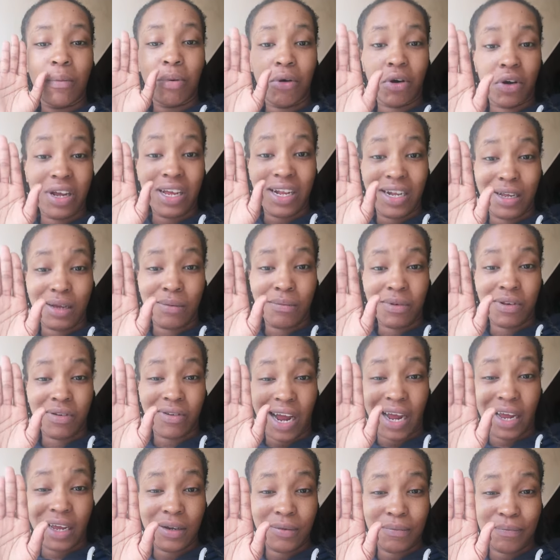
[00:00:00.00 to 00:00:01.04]

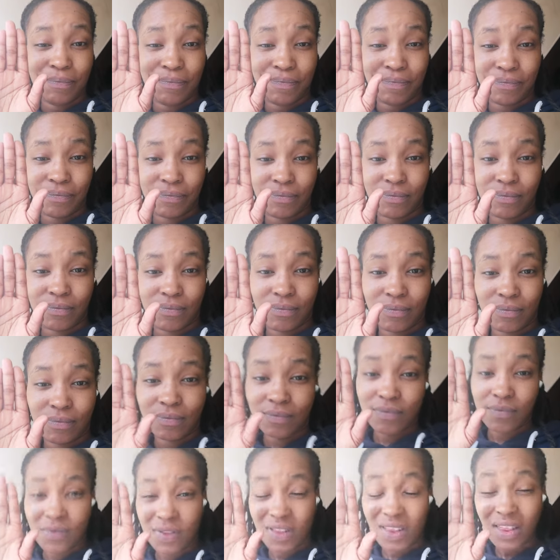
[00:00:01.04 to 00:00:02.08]
apocalypse, right?
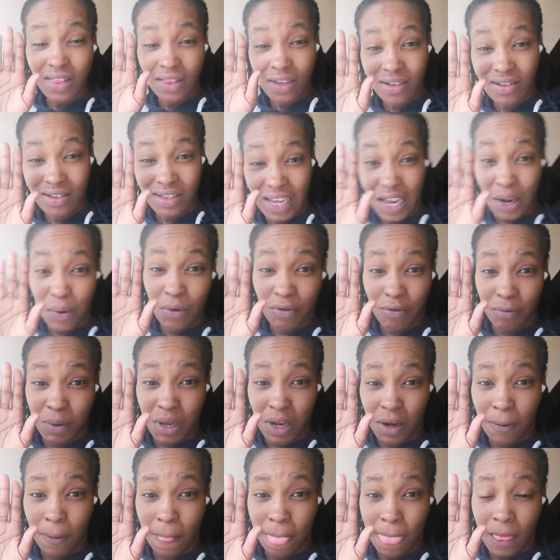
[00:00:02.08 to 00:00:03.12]
Stay with
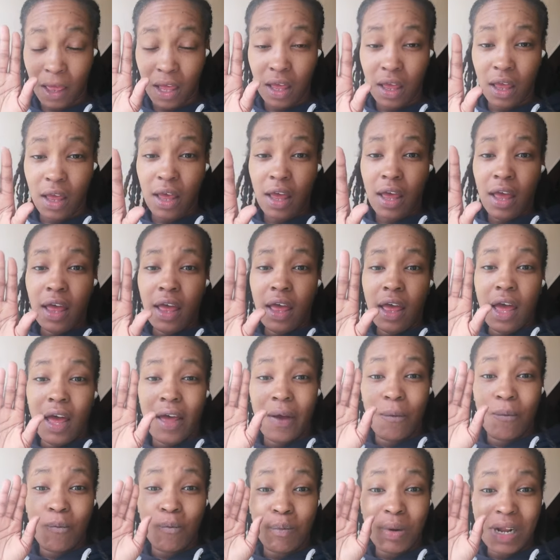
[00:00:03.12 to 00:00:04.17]
me.
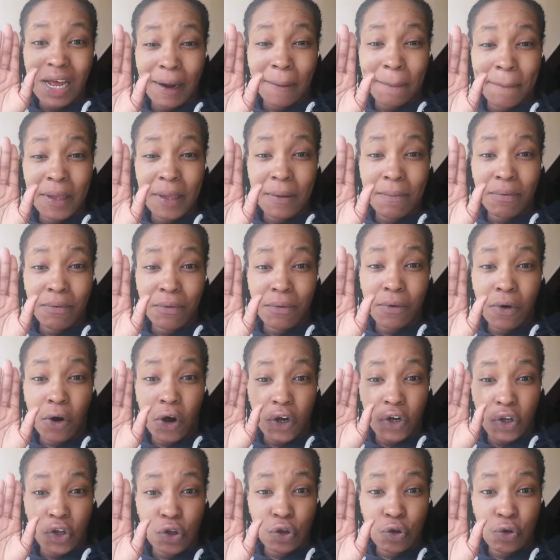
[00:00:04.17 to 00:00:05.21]
Black people
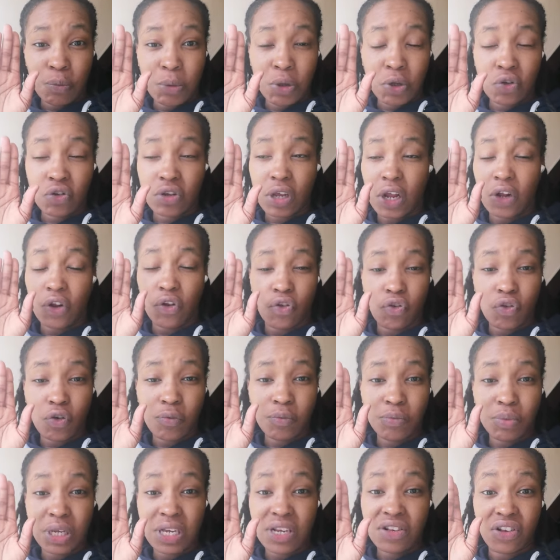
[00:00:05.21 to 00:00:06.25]
are the humans, and the
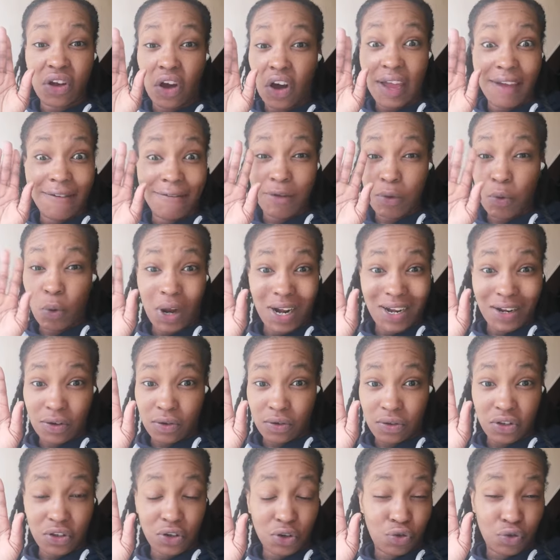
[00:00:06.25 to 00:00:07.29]
zombies are everyone
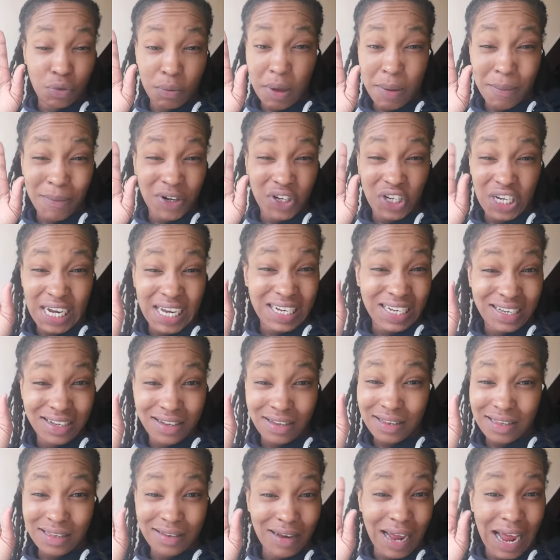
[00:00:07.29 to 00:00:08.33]
else. Because remember,
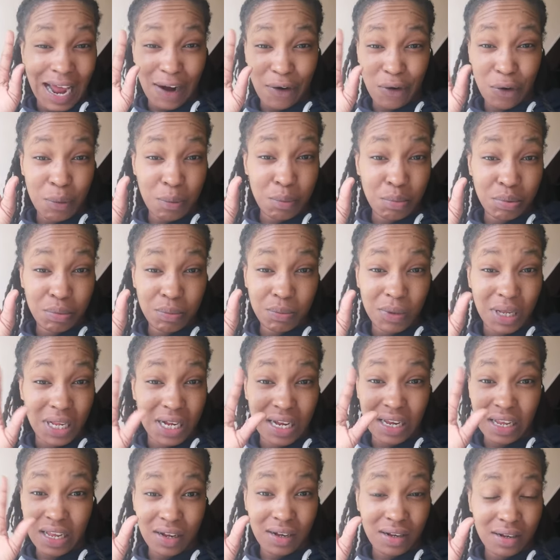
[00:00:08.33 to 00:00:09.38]
Chinese, Arab,
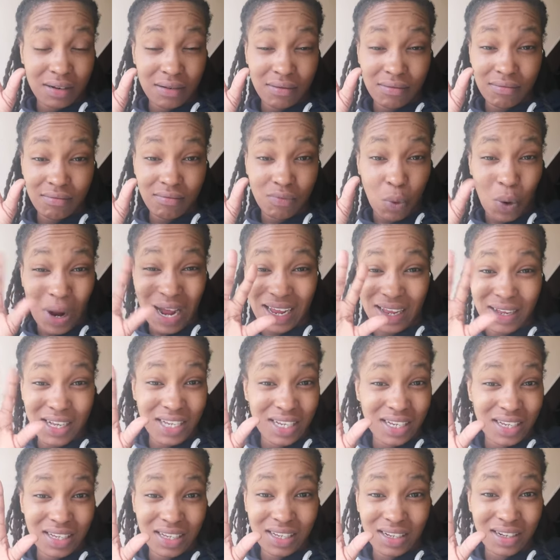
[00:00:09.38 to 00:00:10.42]
Indian, white,
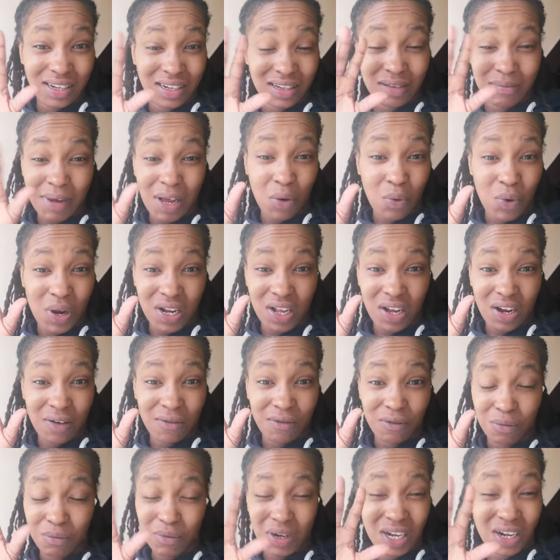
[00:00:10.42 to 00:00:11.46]
doesn't matter where they come